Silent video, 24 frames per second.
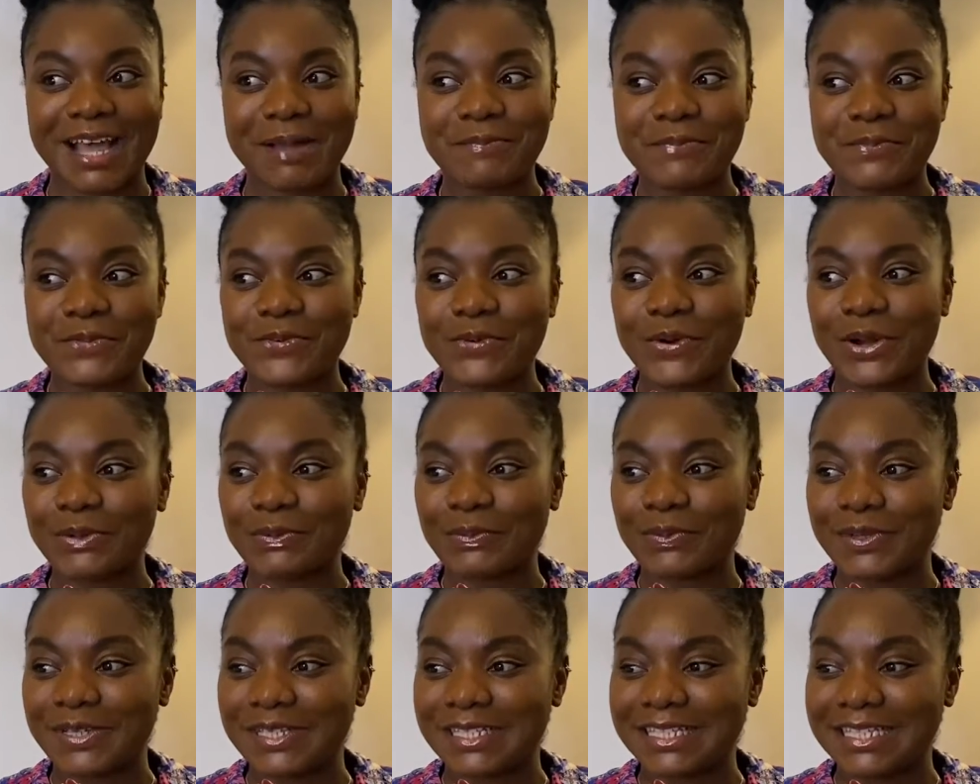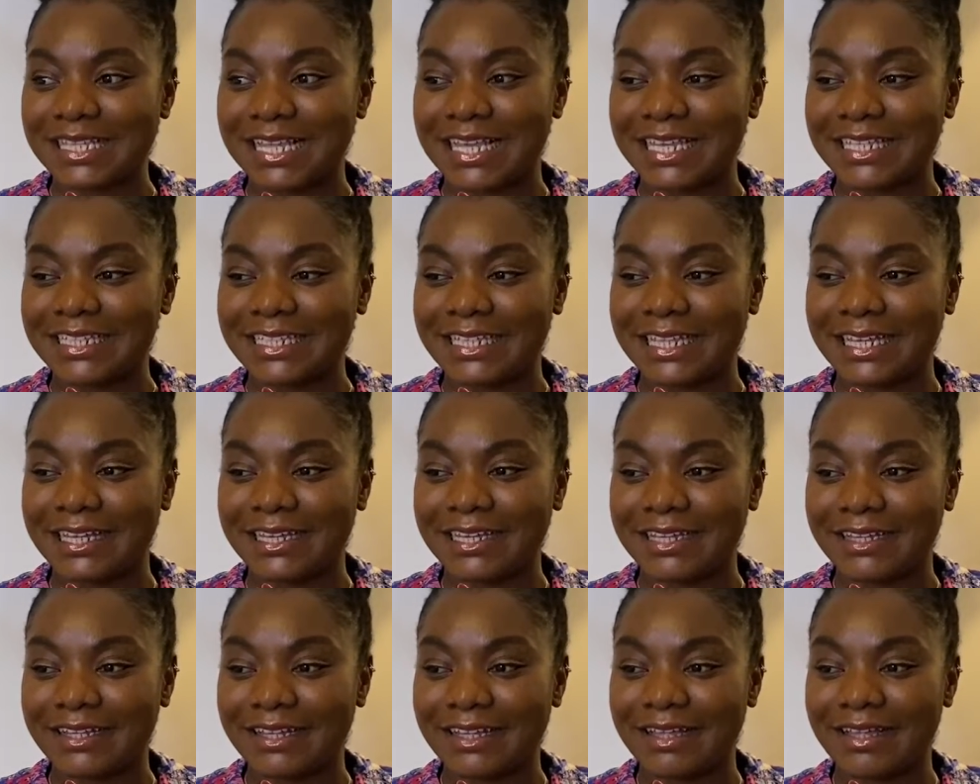One was in
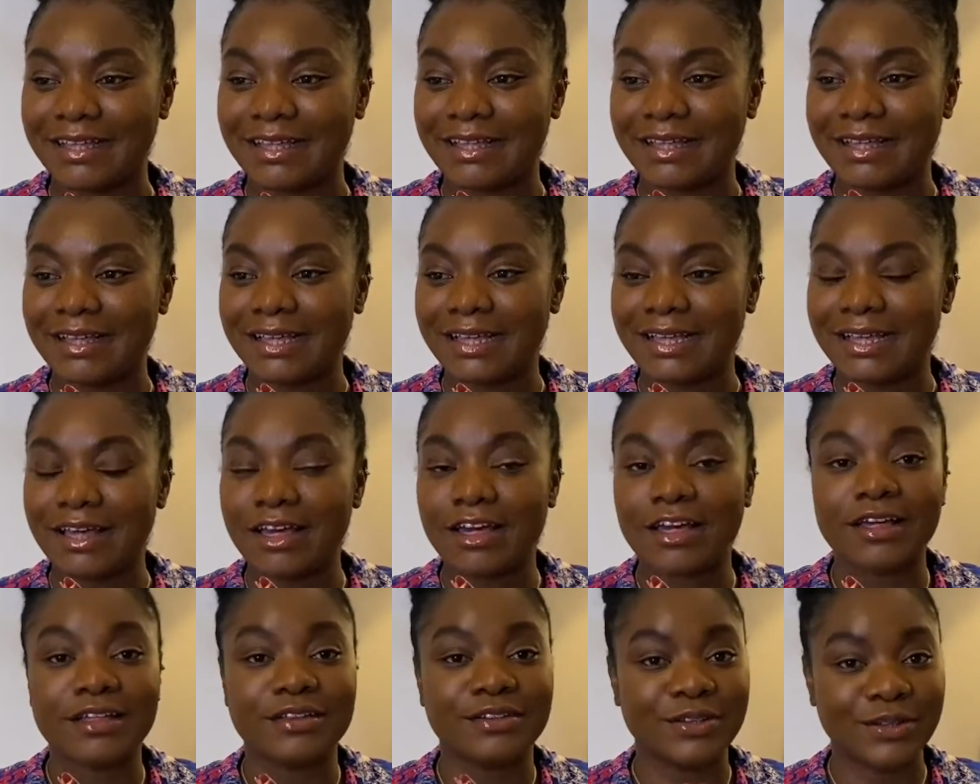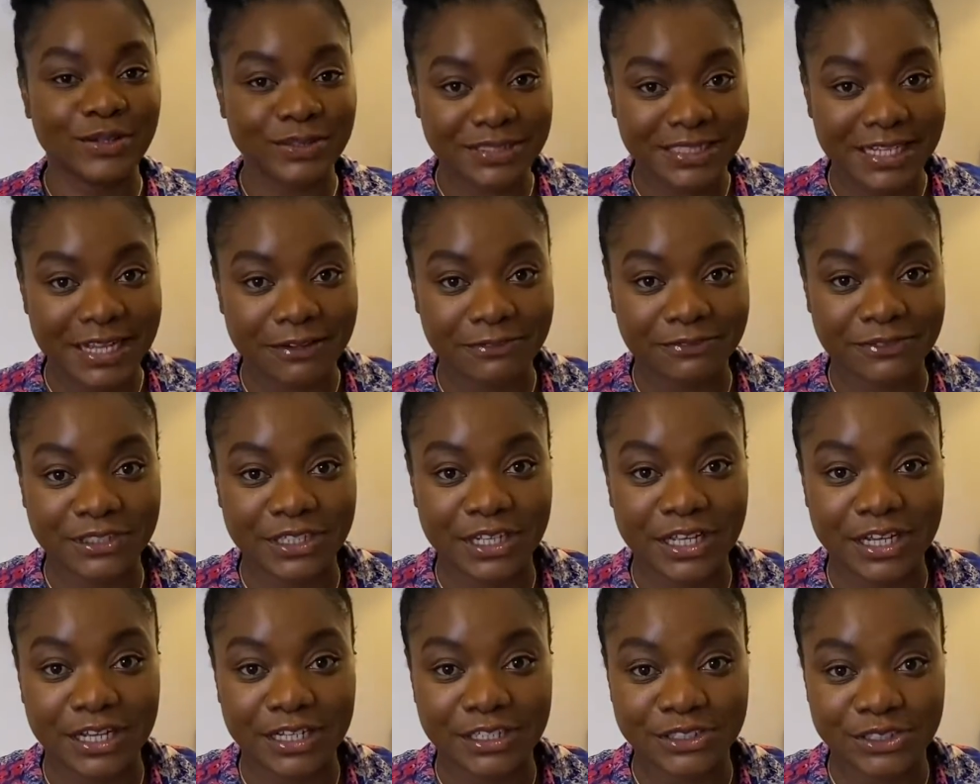the looked
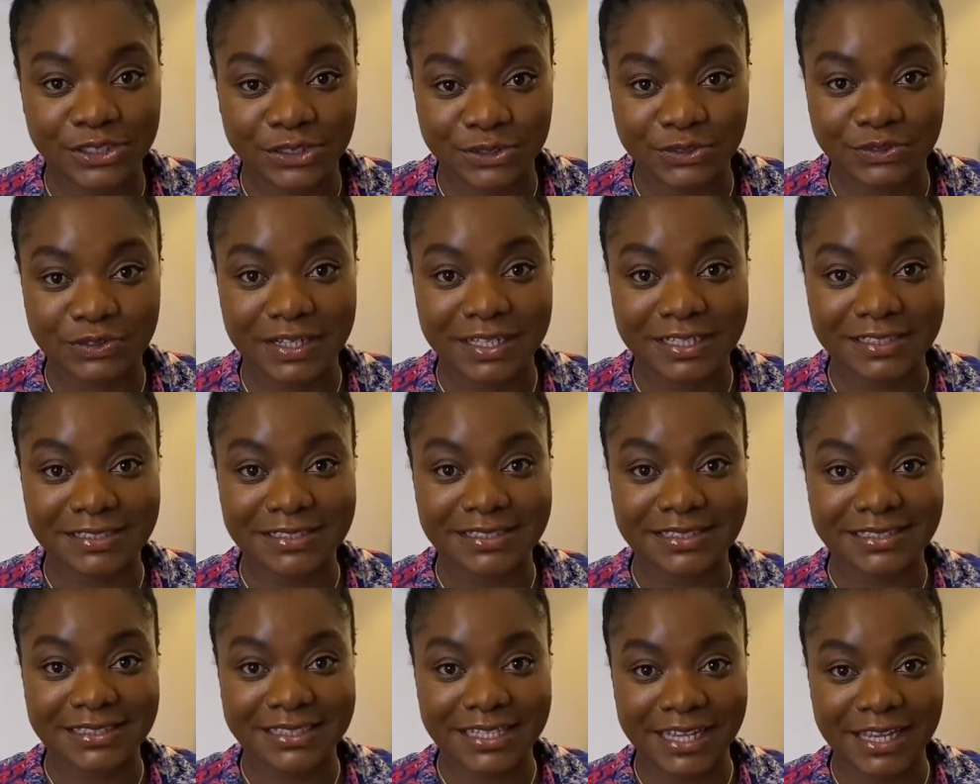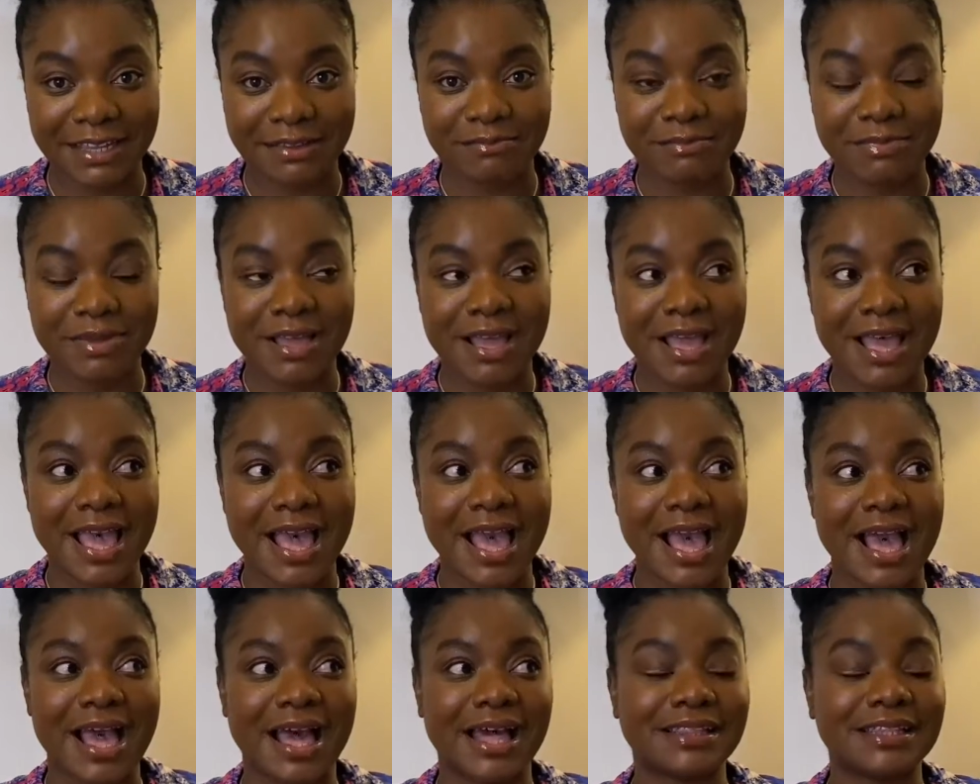after children's team,
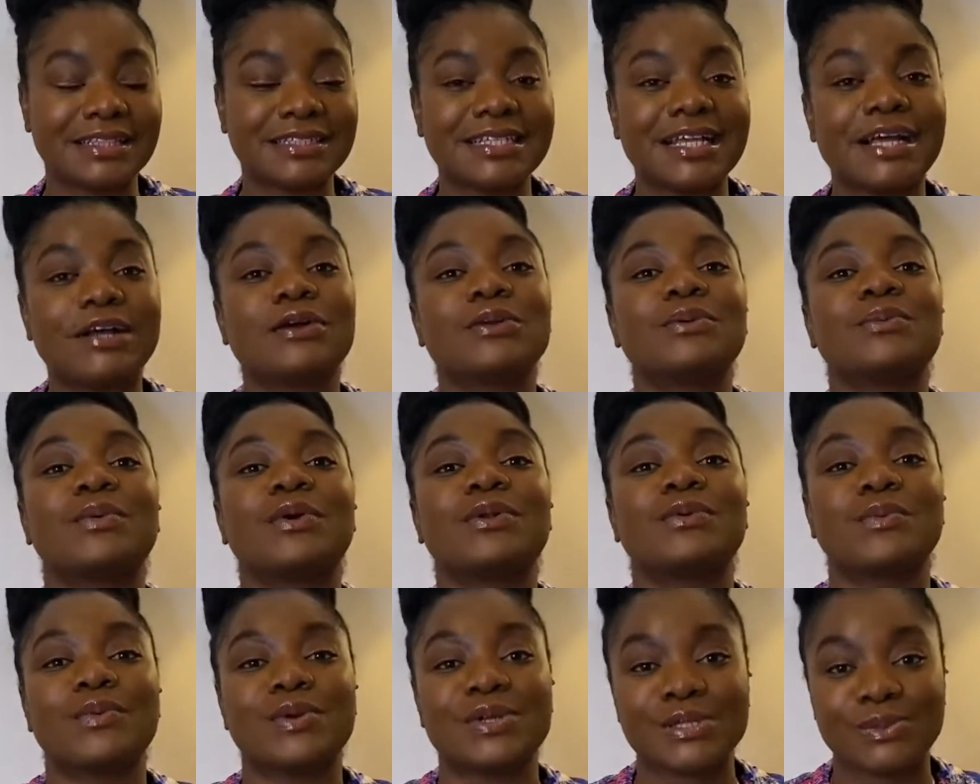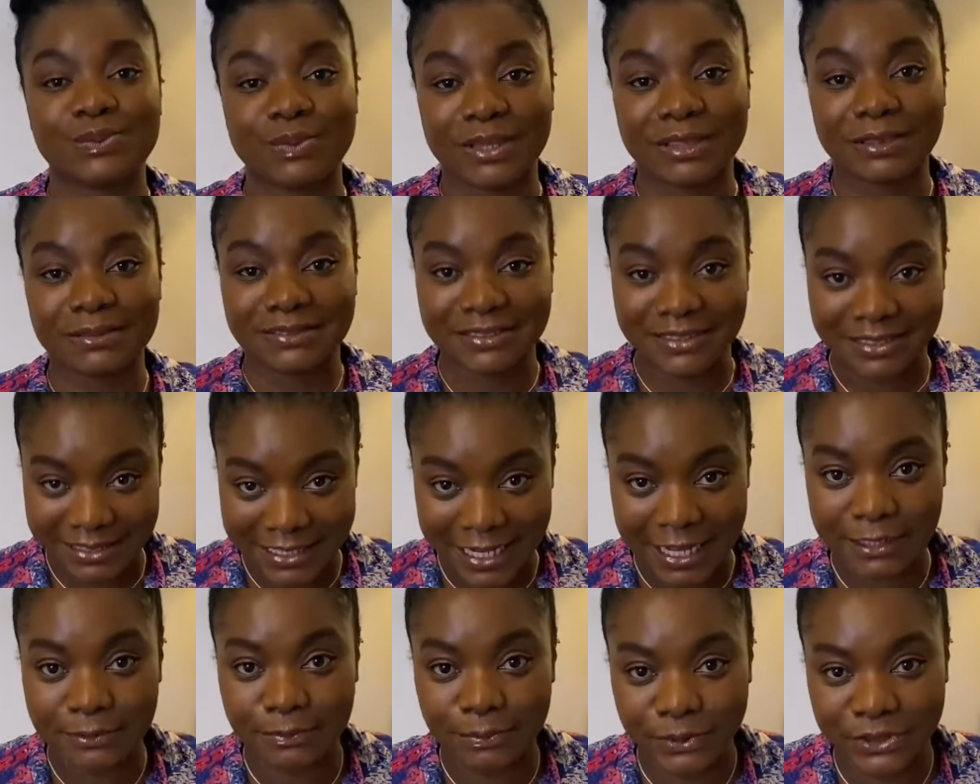and the second one was with
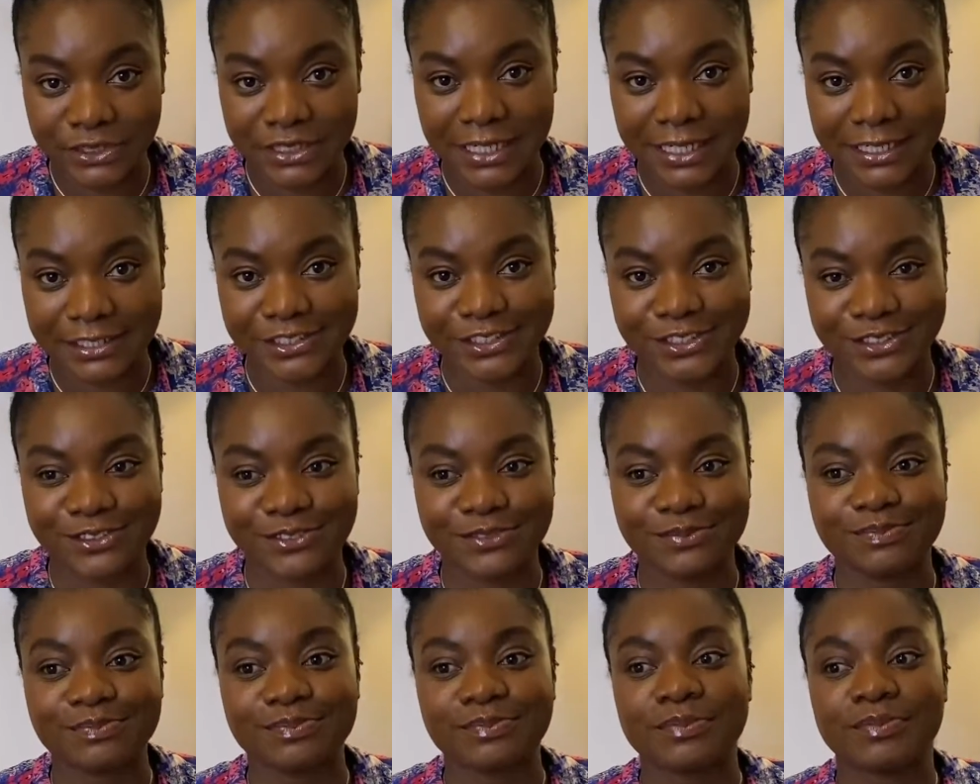child protection.